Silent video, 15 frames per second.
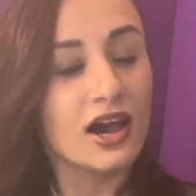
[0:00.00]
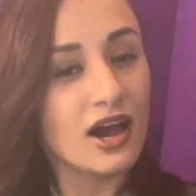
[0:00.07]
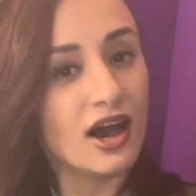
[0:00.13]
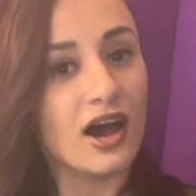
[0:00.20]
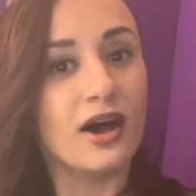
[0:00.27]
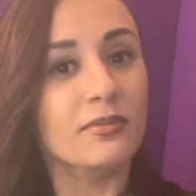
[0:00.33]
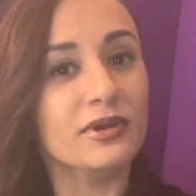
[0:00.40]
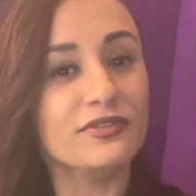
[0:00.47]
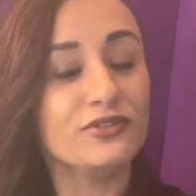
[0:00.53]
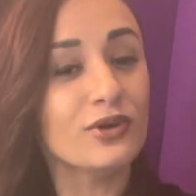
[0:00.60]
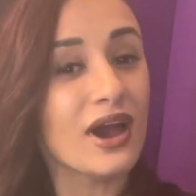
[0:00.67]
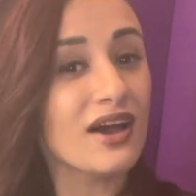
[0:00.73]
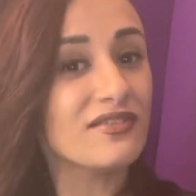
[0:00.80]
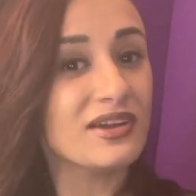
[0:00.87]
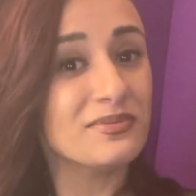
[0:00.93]
If you
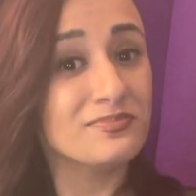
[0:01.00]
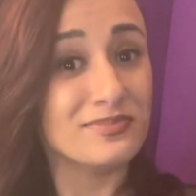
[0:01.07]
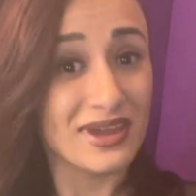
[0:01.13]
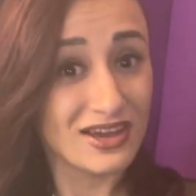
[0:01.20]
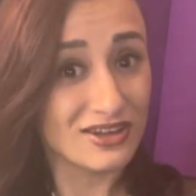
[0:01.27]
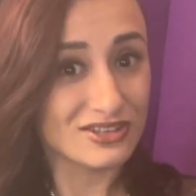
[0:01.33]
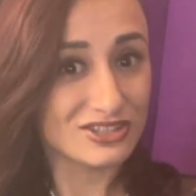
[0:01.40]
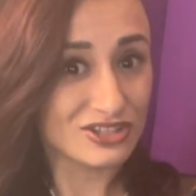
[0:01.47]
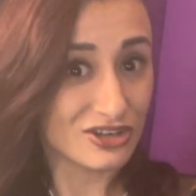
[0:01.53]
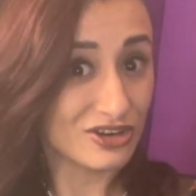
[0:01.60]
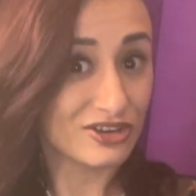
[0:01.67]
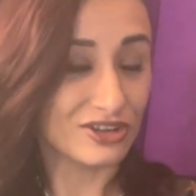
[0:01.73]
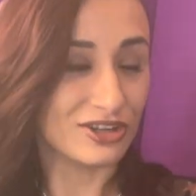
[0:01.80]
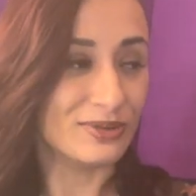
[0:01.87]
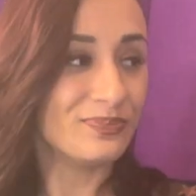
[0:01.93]
have a male
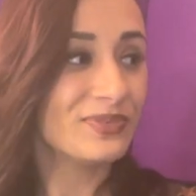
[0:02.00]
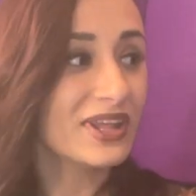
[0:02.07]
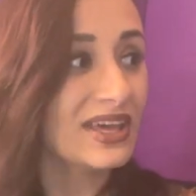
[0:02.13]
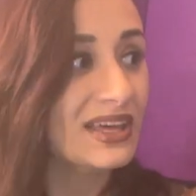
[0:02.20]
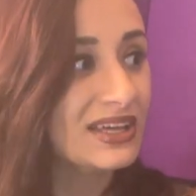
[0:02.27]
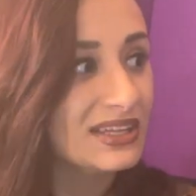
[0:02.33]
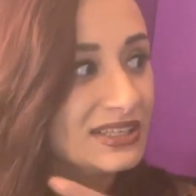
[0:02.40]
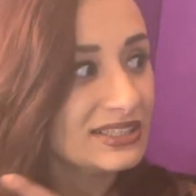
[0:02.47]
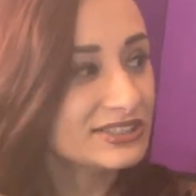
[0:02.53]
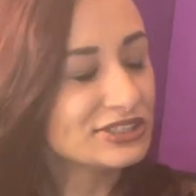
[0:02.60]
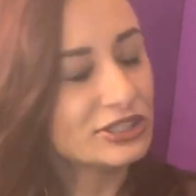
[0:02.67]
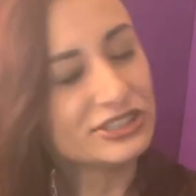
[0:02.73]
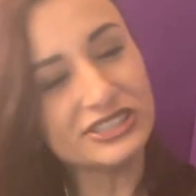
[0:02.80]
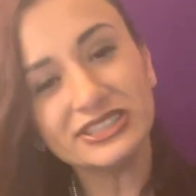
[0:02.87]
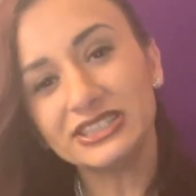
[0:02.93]
turtle,
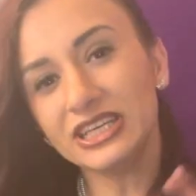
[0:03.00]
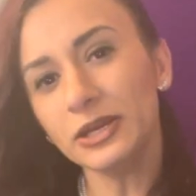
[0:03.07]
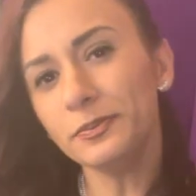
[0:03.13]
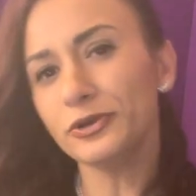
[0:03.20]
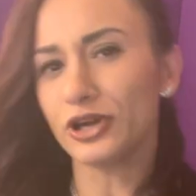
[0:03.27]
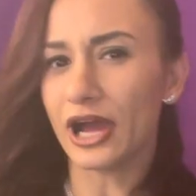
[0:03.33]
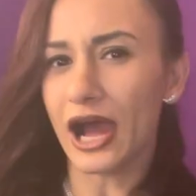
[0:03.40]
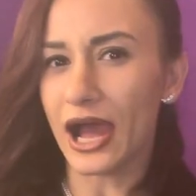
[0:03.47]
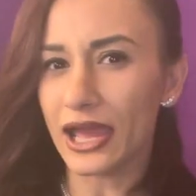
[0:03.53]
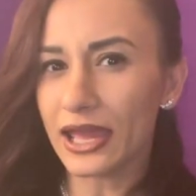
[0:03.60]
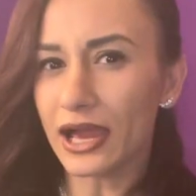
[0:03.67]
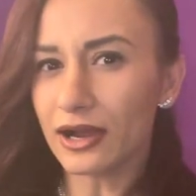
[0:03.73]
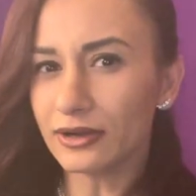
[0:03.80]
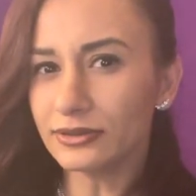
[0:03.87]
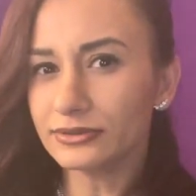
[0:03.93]
so just keep your eye
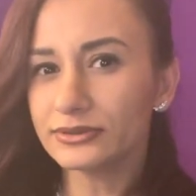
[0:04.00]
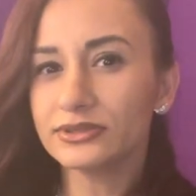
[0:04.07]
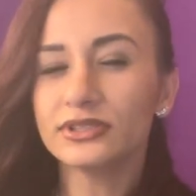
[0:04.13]
out.